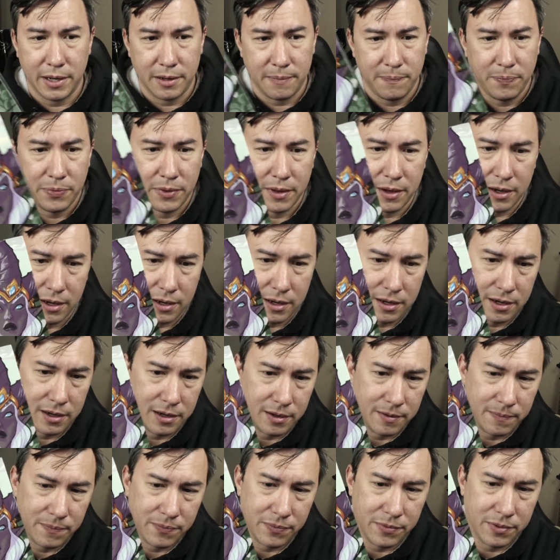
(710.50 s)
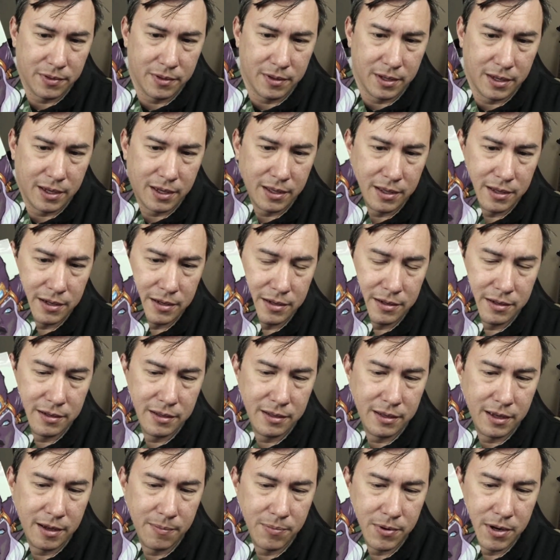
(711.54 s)
and
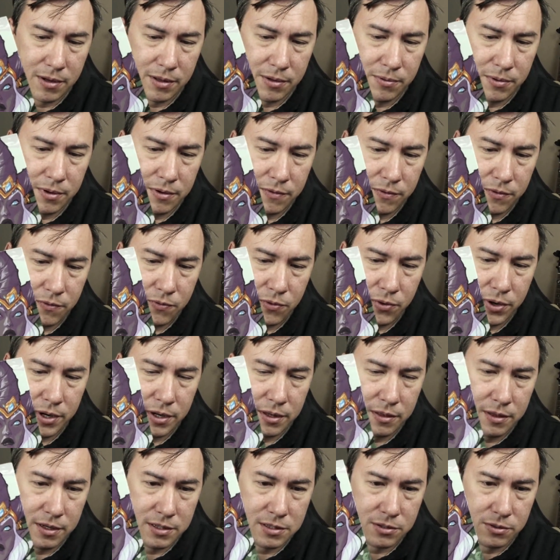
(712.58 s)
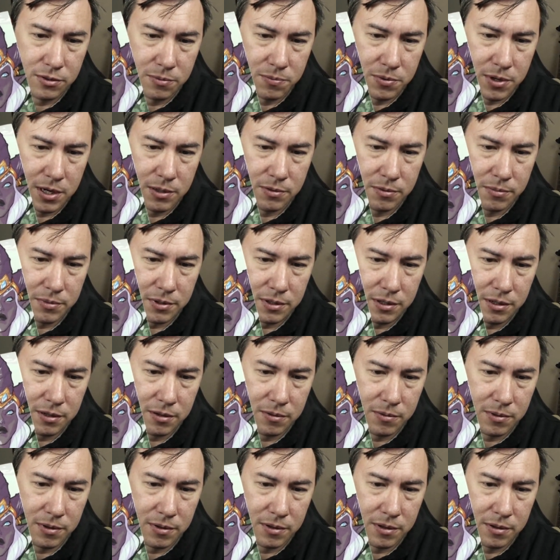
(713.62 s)
I probably would have avoided this whole problem here,
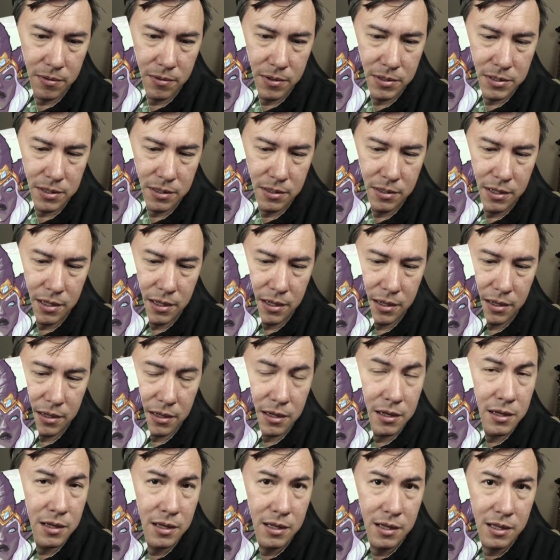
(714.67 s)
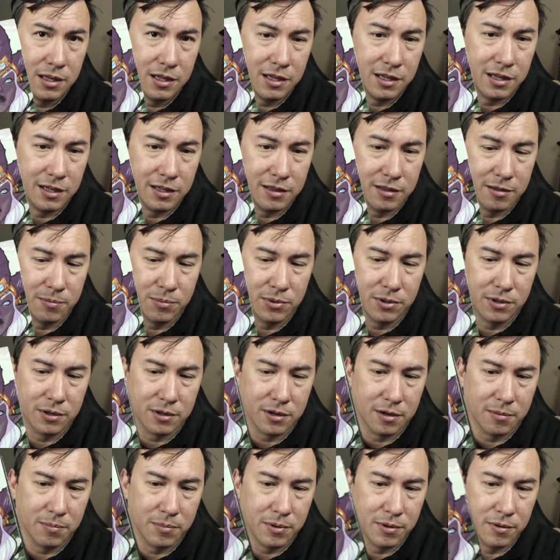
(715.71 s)
where there was a ding in the book
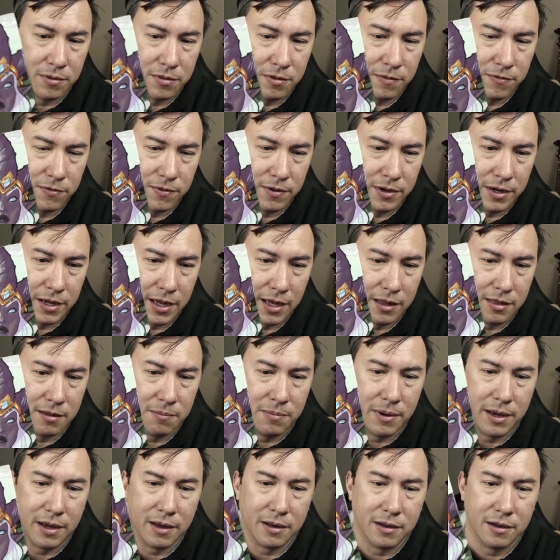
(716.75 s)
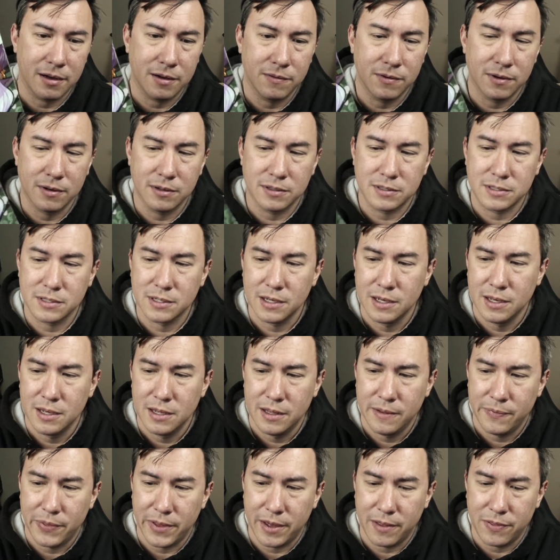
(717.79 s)
on both the front and the back covers.
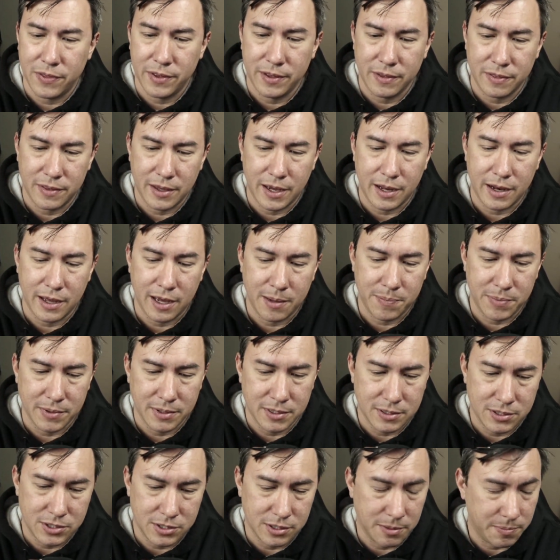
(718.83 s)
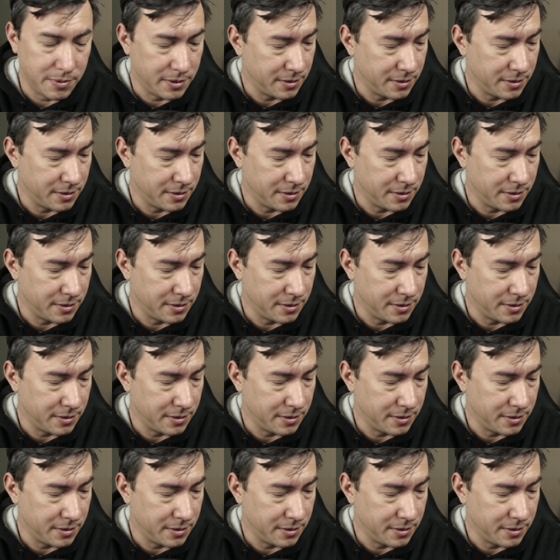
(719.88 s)
I think that happened in shipping.